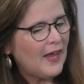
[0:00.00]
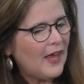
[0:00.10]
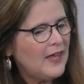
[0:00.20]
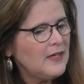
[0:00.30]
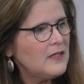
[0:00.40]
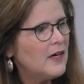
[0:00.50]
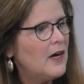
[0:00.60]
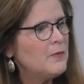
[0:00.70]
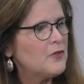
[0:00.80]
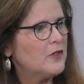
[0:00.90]

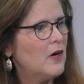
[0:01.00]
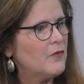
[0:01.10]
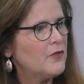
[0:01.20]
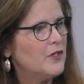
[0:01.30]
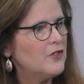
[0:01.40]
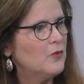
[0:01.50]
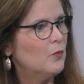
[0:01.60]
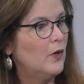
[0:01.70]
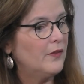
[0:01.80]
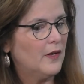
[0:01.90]
Anytime there's a conversation
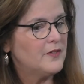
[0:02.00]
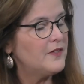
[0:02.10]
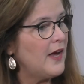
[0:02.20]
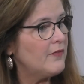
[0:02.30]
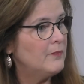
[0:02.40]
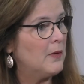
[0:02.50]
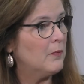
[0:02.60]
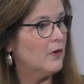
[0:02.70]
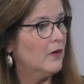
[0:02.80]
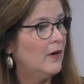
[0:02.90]
with a staff
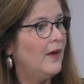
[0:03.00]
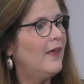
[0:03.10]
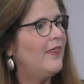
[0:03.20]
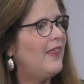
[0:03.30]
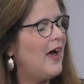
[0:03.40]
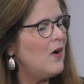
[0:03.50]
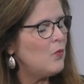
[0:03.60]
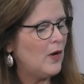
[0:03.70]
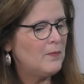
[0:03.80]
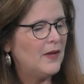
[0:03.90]
member, that
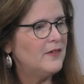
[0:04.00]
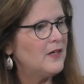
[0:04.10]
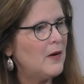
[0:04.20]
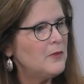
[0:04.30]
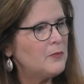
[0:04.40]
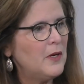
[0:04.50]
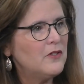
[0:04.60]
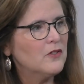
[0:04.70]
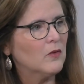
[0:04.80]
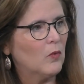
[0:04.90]
way by the time this
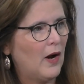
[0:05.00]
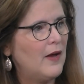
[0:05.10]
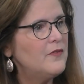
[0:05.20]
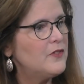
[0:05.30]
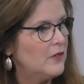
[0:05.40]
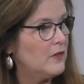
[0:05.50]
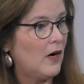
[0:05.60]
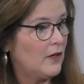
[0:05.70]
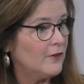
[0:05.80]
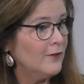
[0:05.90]
patient arrives to the
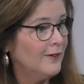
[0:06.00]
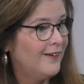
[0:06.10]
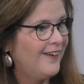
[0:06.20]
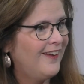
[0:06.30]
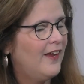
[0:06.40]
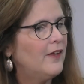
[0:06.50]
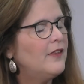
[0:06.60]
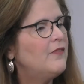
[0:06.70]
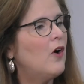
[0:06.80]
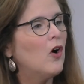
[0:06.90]
doctor,
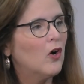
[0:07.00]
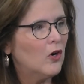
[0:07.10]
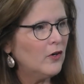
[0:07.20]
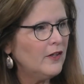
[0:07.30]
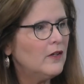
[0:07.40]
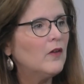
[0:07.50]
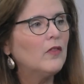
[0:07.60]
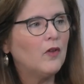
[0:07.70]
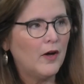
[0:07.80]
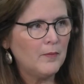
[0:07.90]
they've heard it,
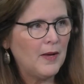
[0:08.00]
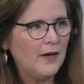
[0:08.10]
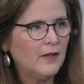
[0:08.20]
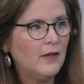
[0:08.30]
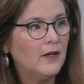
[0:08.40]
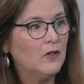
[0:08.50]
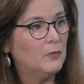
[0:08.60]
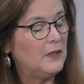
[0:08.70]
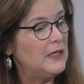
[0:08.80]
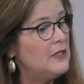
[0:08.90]
thought about it, and it'll
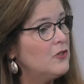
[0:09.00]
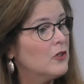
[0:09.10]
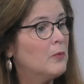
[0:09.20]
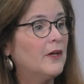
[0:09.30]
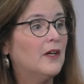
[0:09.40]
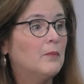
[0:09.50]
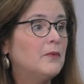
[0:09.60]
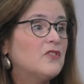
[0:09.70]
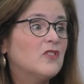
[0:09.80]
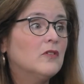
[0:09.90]
be easier to bring it up,
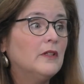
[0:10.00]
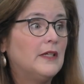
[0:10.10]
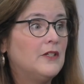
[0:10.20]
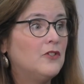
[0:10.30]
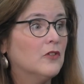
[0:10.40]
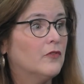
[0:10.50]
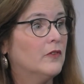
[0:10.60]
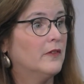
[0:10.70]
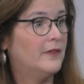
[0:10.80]
but certainly easier for the